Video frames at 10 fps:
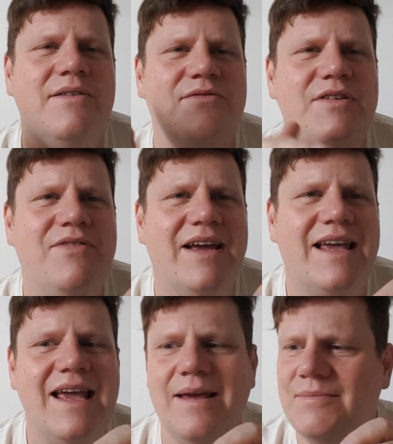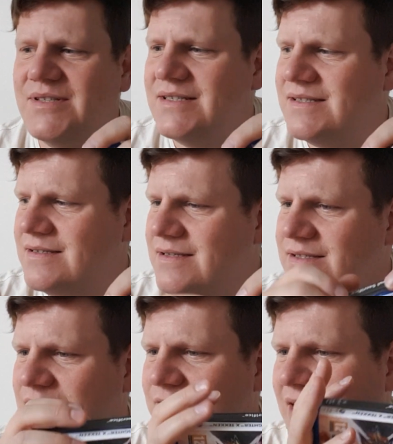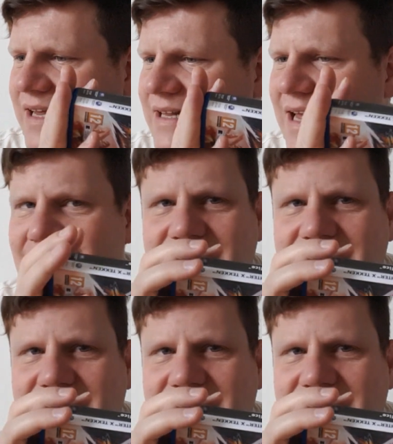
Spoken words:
FIFA games, stuff like that.